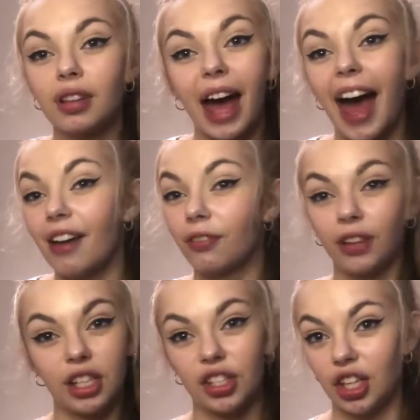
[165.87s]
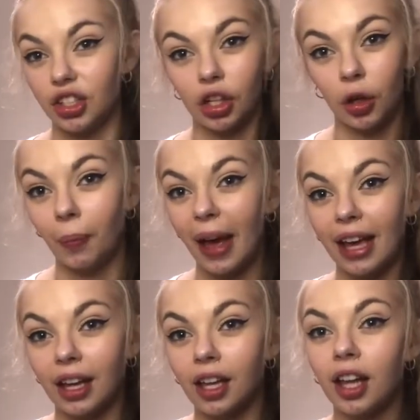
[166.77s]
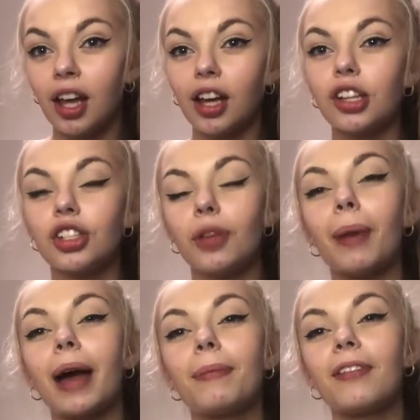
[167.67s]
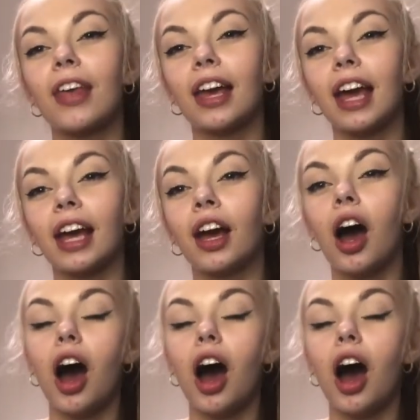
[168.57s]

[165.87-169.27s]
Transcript: every decision you make, because you might be thinking,